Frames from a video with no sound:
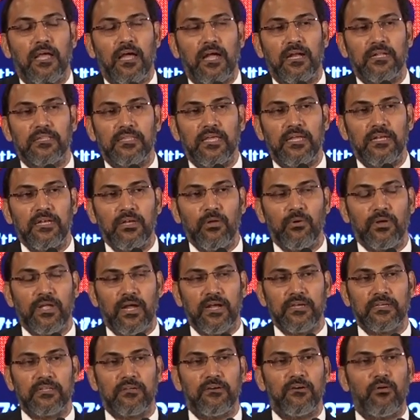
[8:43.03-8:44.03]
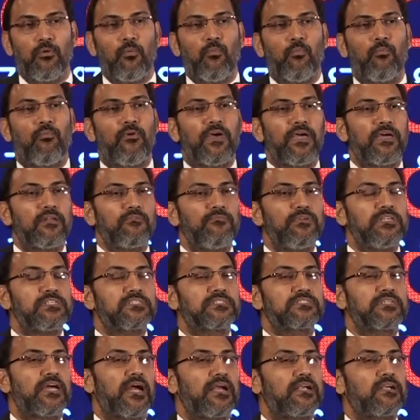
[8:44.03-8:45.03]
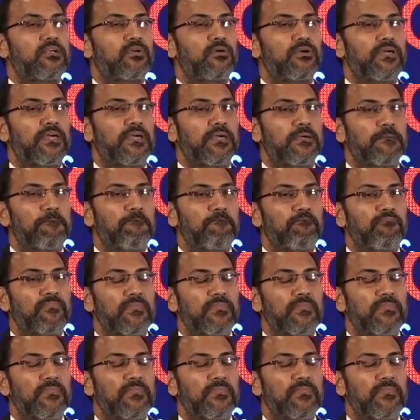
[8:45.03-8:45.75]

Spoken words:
and then look at where we stand today.